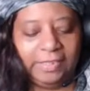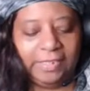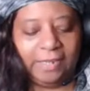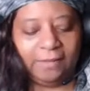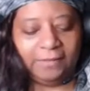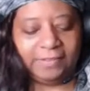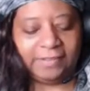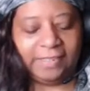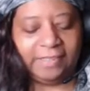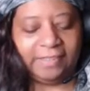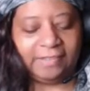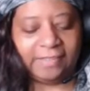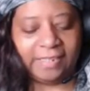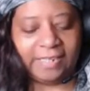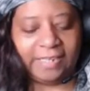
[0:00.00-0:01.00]
always say
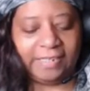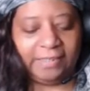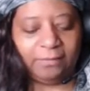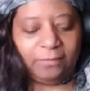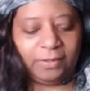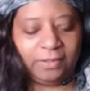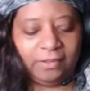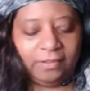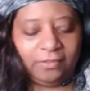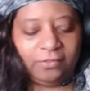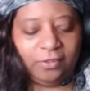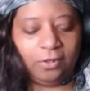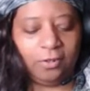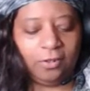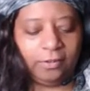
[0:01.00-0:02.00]
this, I got to get rid of
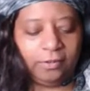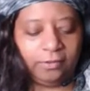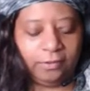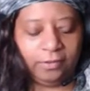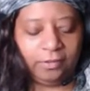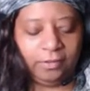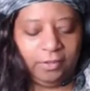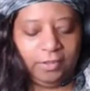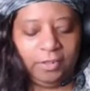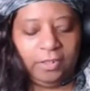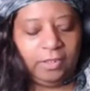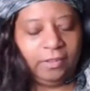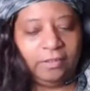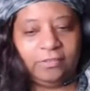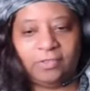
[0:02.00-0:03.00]
this yarn.
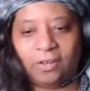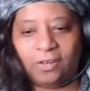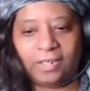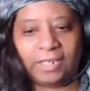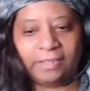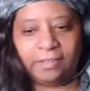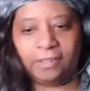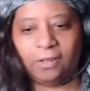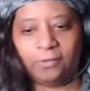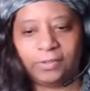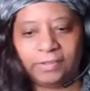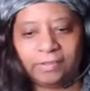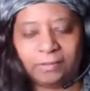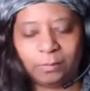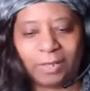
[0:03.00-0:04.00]
This yarn got to go.
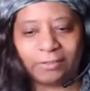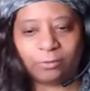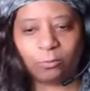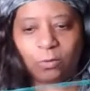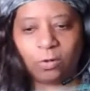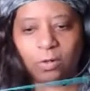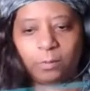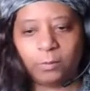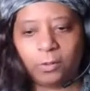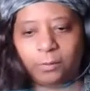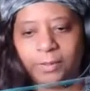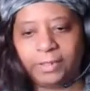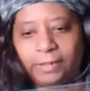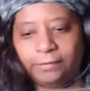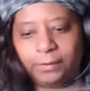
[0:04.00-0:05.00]
This is my squirrel
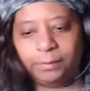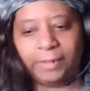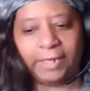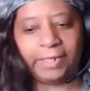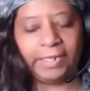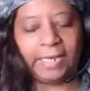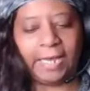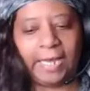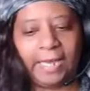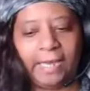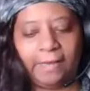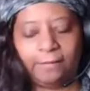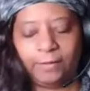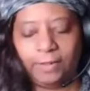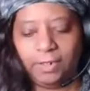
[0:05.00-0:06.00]
moment, everybody.
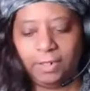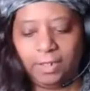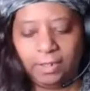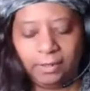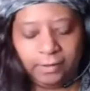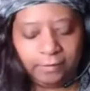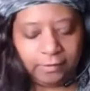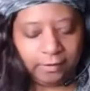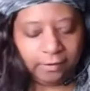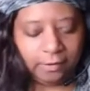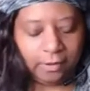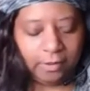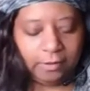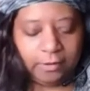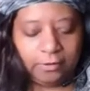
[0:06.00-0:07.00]

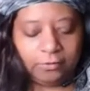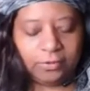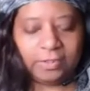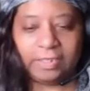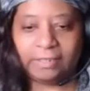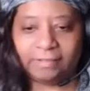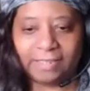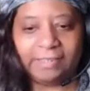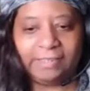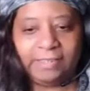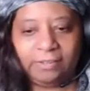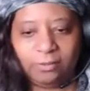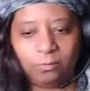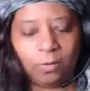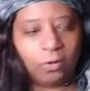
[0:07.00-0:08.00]
Listen, there's things I
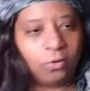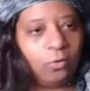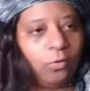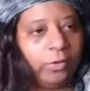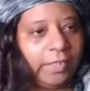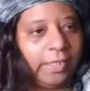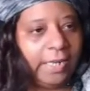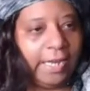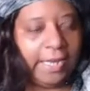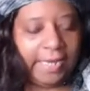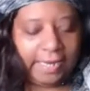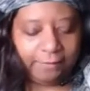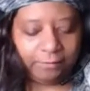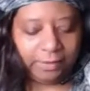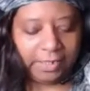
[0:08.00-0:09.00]
need to work on that I
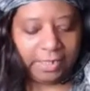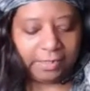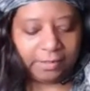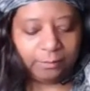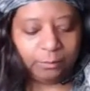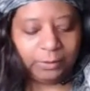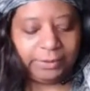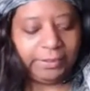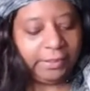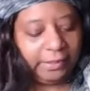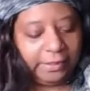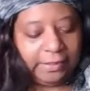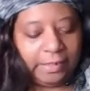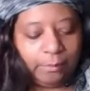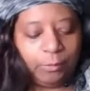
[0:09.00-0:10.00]
have not
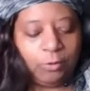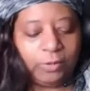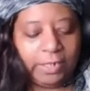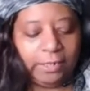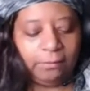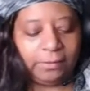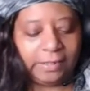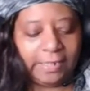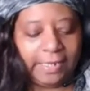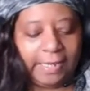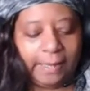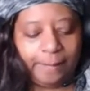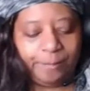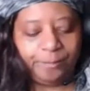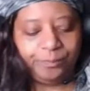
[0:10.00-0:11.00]
completed, and I'm okay with that.